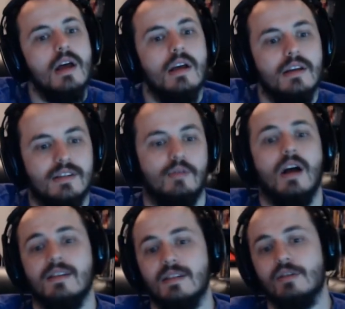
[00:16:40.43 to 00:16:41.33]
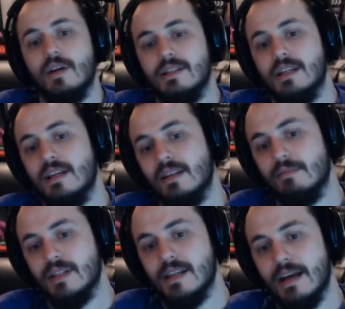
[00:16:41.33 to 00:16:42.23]
So Constantine tries to get them
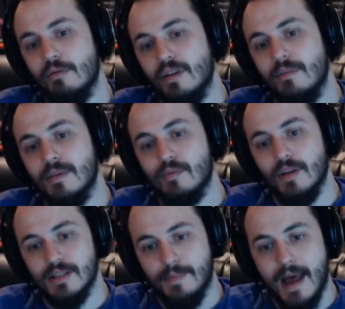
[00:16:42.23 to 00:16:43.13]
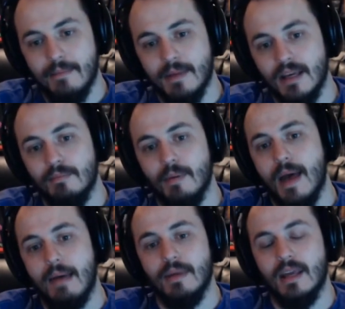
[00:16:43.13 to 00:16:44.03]
to side with him as well as Batman, but
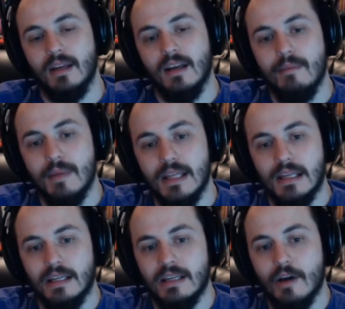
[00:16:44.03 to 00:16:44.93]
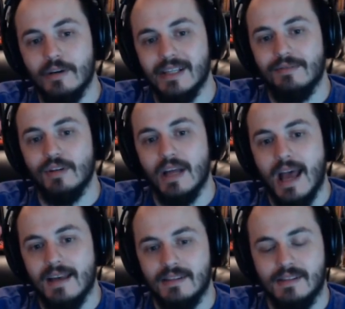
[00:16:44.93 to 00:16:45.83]
Batman immediately knows after he
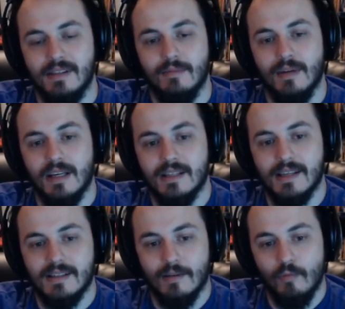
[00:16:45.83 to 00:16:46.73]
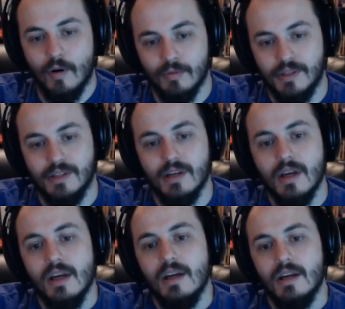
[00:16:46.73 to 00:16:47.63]
asks him, and he says he won't,
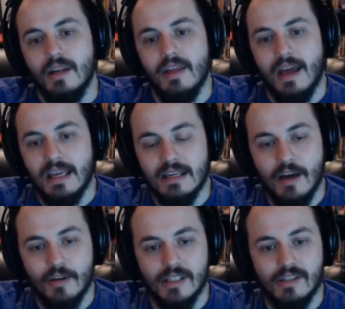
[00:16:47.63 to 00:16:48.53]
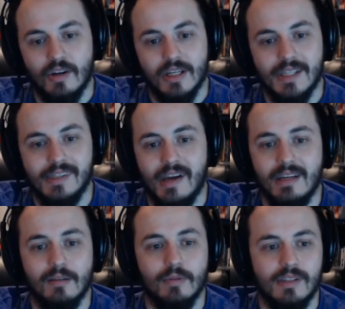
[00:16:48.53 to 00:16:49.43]
that he knows he's already
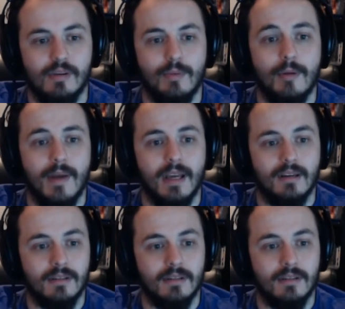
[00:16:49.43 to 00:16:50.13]
sided with Superman.